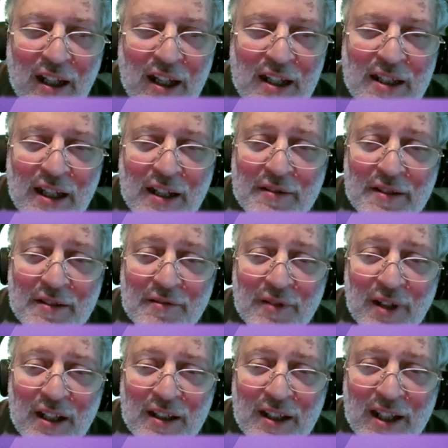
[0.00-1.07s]
I said,
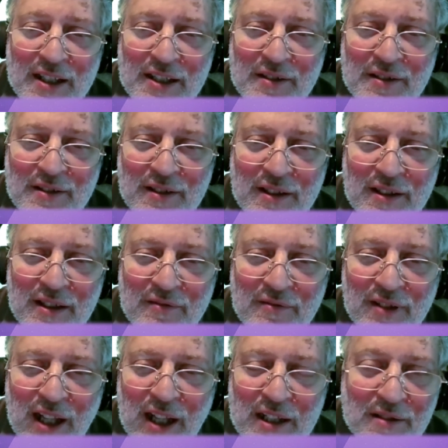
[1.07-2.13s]
well, that's
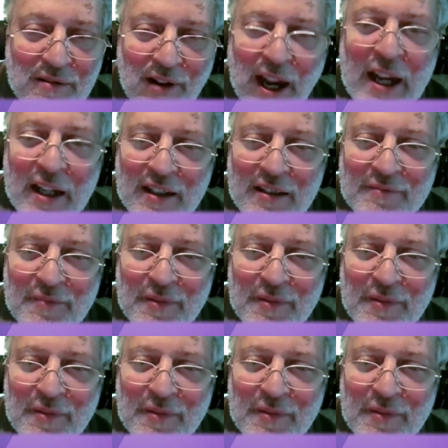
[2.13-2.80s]
great.